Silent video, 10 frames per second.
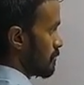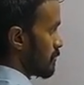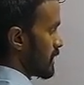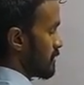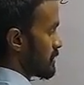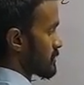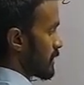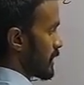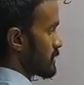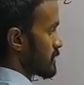In the
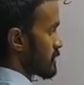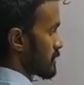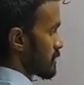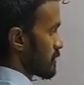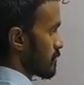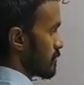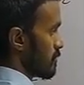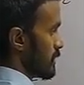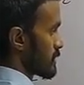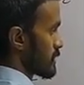previous one, I just
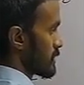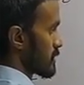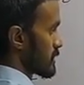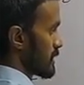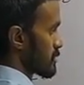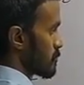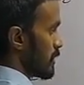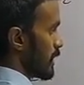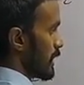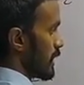mentioned this as X